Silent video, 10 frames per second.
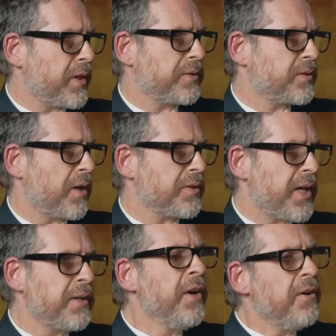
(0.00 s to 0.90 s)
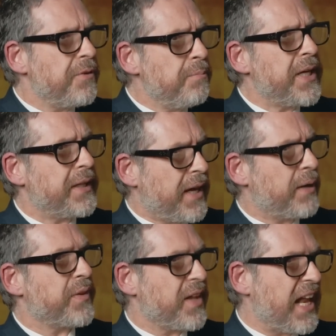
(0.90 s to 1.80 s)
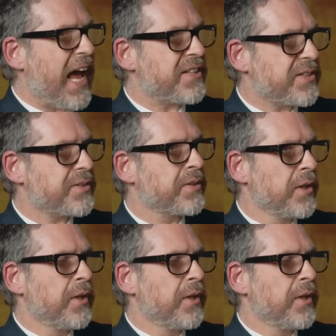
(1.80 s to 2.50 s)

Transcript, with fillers: yeah, stars. Yeah. They, for me, they were the last,